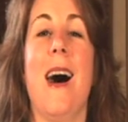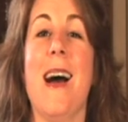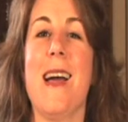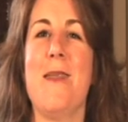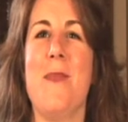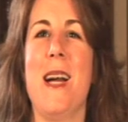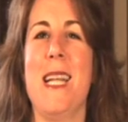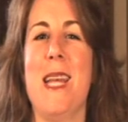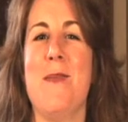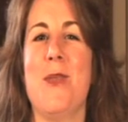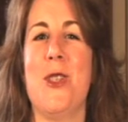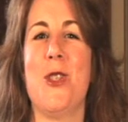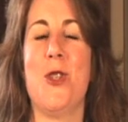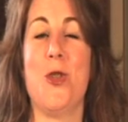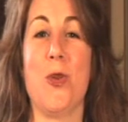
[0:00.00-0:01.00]
my name
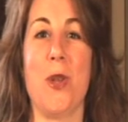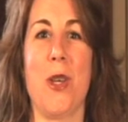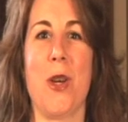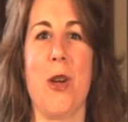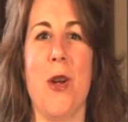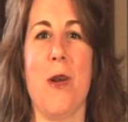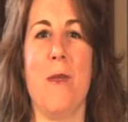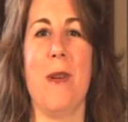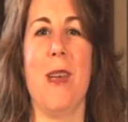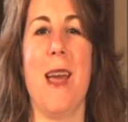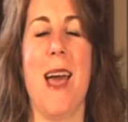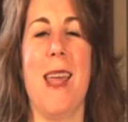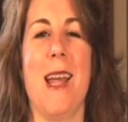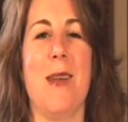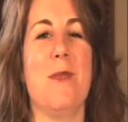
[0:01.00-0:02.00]
is Julia Kirby,
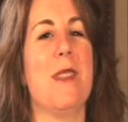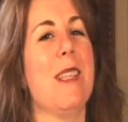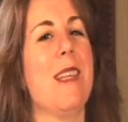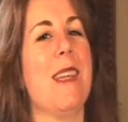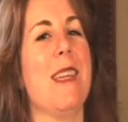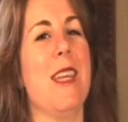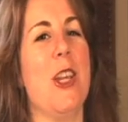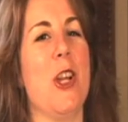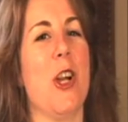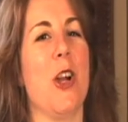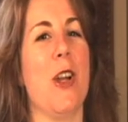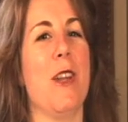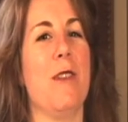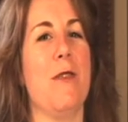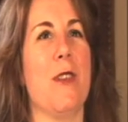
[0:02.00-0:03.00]
and I'm sitting here
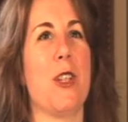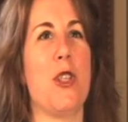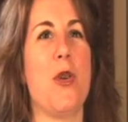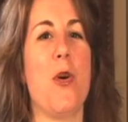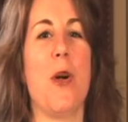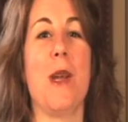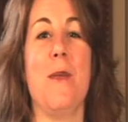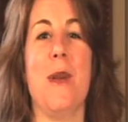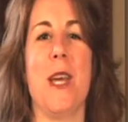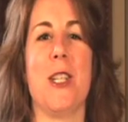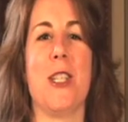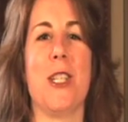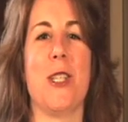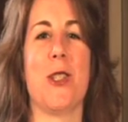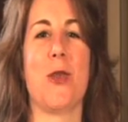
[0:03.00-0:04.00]
in Victoria
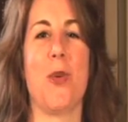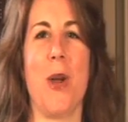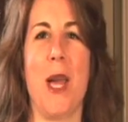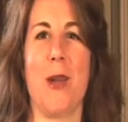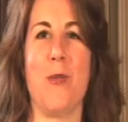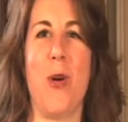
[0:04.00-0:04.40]
Mansion's Grand